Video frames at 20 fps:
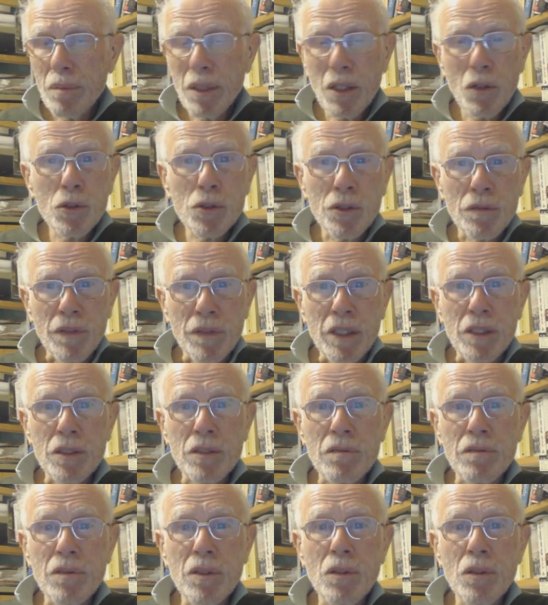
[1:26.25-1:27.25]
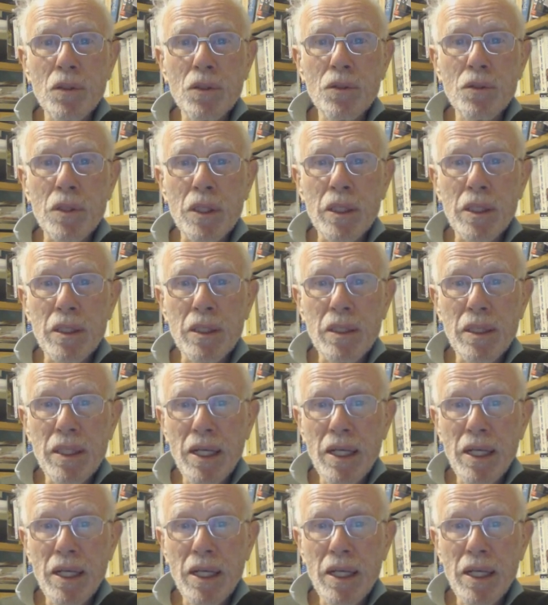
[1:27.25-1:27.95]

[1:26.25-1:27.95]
And because of this, of course, the